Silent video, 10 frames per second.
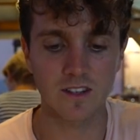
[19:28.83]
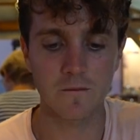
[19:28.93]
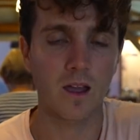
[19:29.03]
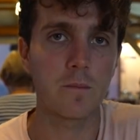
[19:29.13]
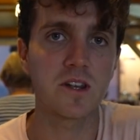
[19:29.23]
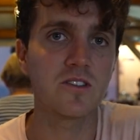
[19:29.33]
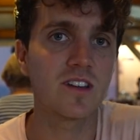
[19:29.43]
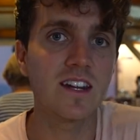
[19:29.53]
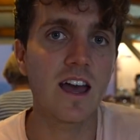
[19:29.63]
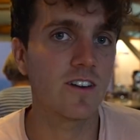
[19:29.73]
I mean, you
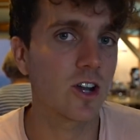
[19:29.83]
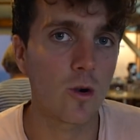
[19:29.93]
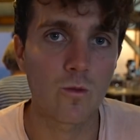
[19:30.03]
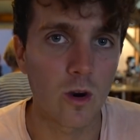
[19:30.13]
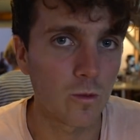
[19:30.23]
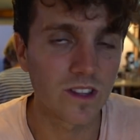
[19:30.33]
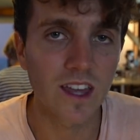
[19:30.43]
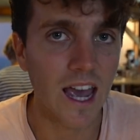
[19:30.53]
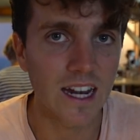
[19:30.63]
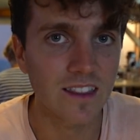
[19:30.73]
can never go wrong
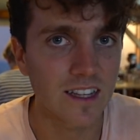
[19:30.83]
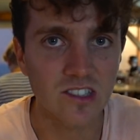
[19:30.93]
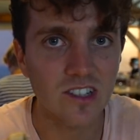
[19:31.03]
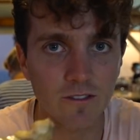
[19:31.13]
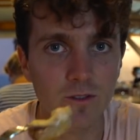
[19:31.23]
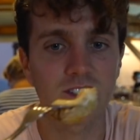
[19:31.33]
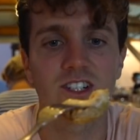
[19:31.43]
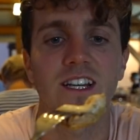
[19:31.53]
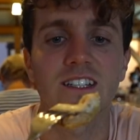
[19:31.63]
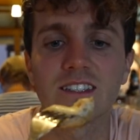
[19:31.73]
with anything stuffed with
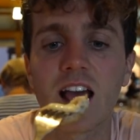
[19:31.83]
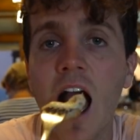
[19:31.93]
cheese.